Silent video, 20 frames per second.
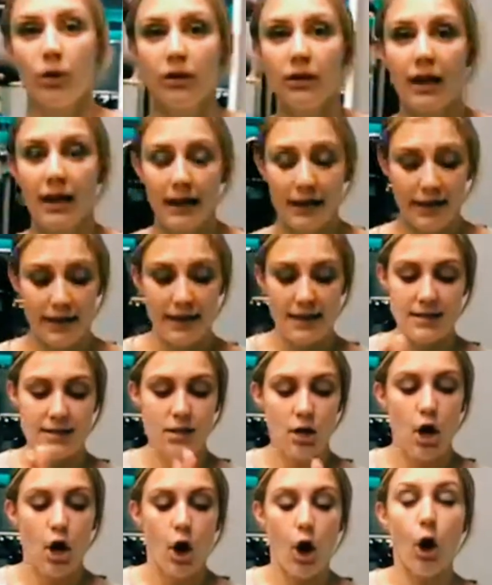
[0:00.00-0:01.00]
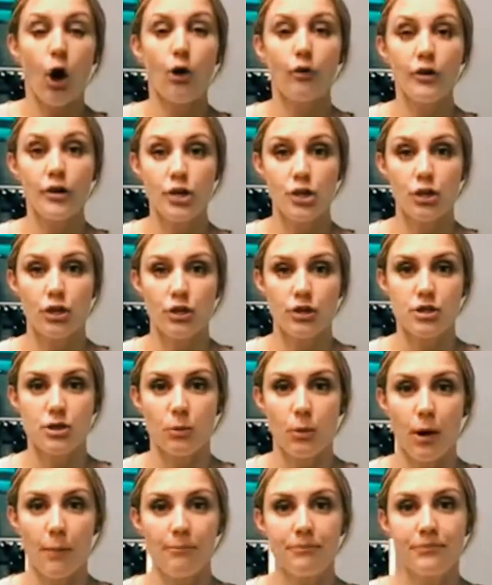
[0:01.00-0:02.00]
one like this or a shorter
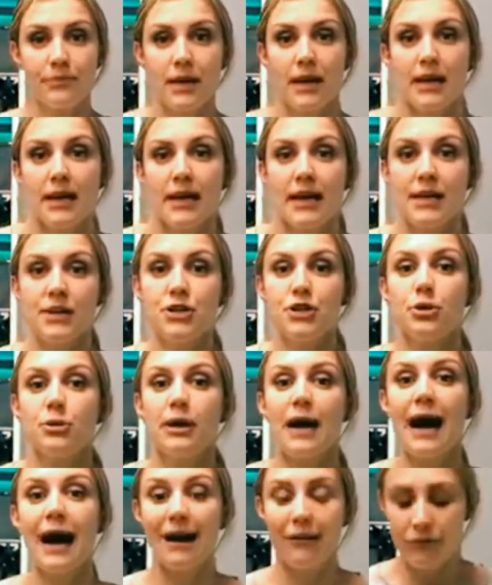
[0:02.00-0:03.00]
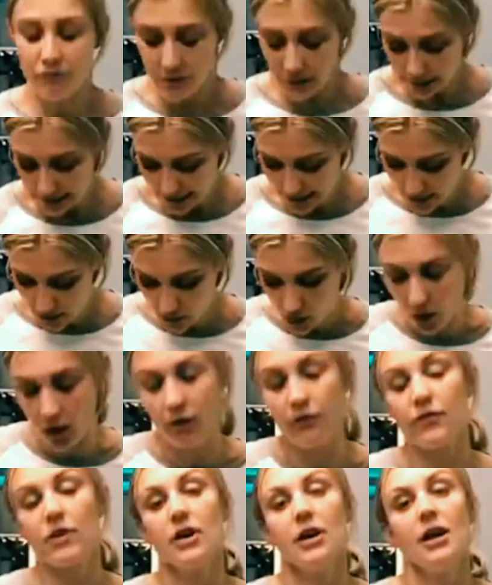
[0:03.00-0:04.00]
one, is you can release
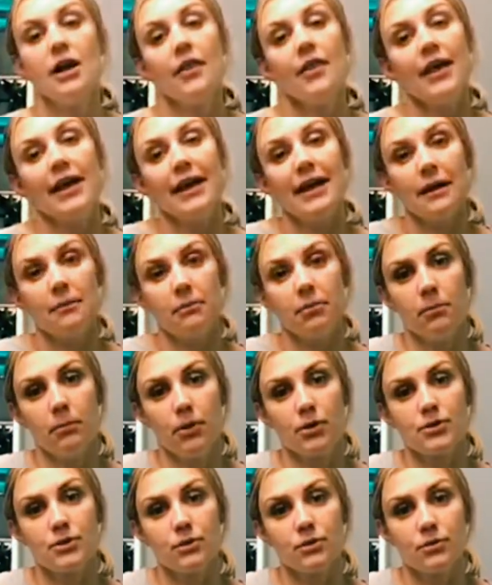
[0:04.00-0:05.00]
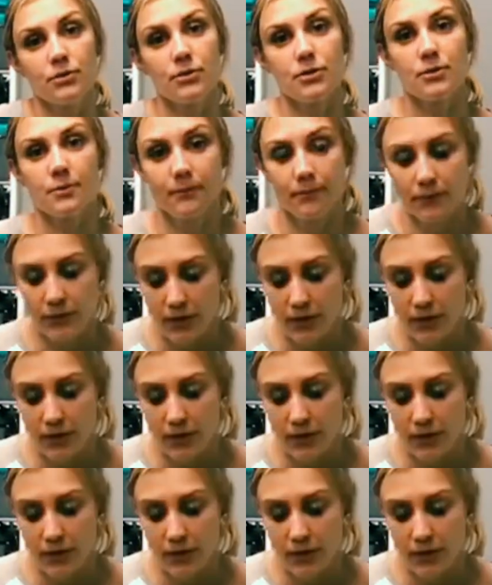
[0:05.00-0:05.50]
off the hip muscles.